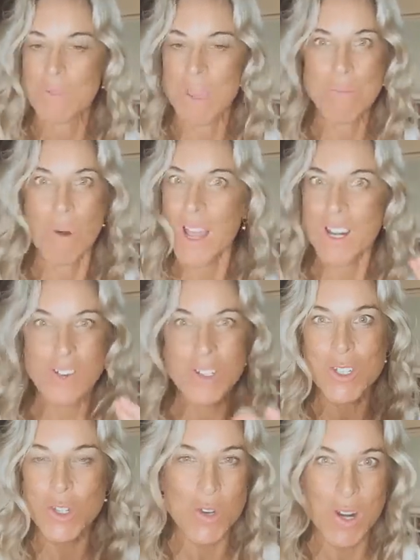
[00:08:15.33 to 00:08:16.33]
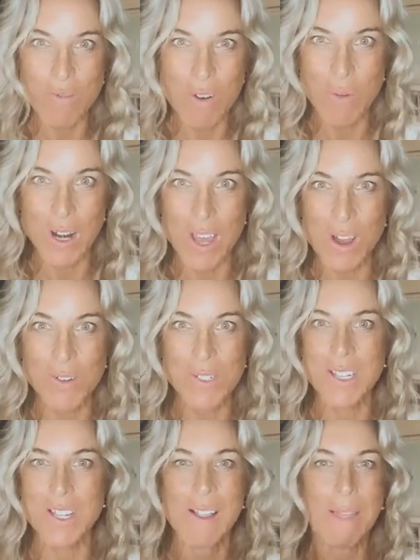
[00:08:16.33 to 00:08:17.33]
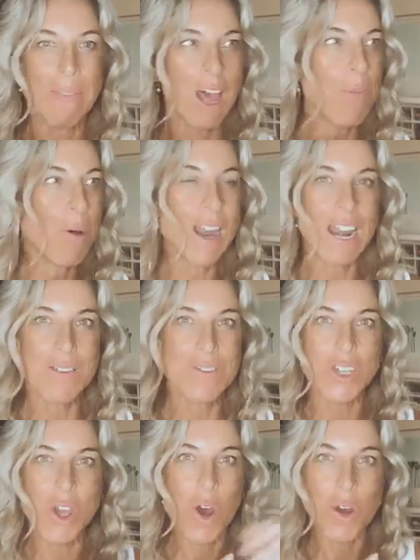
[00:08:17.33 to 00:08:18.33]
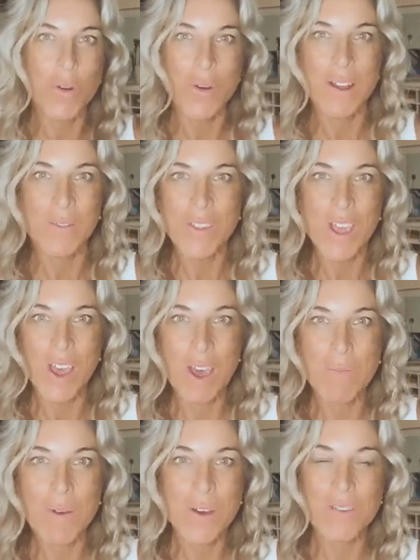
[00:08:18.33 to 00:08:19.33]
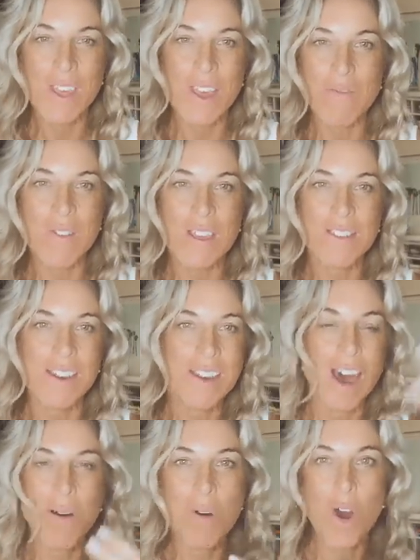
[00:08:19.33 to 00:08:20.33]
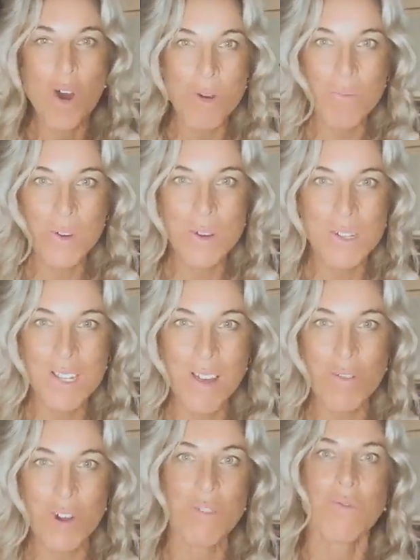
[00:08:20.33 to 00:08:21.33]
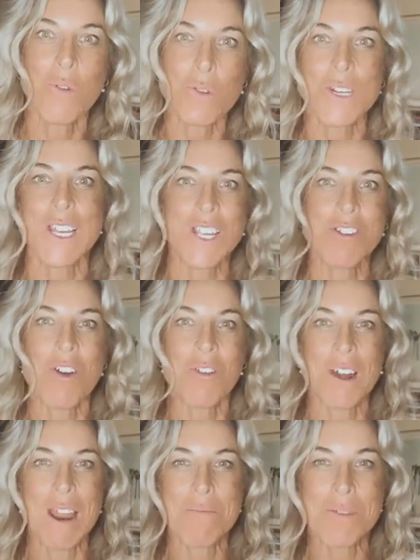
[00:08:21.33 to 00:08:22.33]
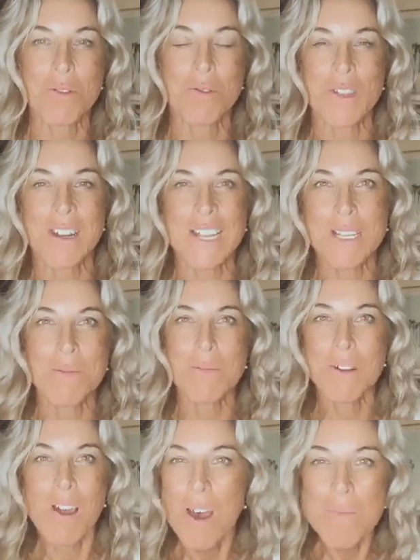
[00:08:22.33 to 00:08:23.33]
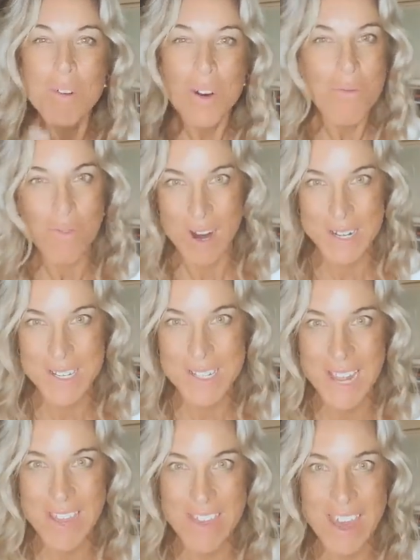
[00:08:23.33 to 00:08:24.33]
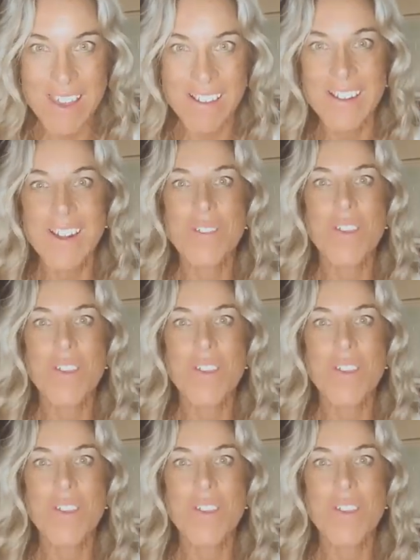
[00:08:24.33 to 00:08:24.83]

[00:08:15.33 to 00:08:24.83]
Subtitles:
It might not suit everyone else. I might have to go to a birthday event and come home because I've got a 14-year-old Labrador that needs me, but I'm not afraid to say that.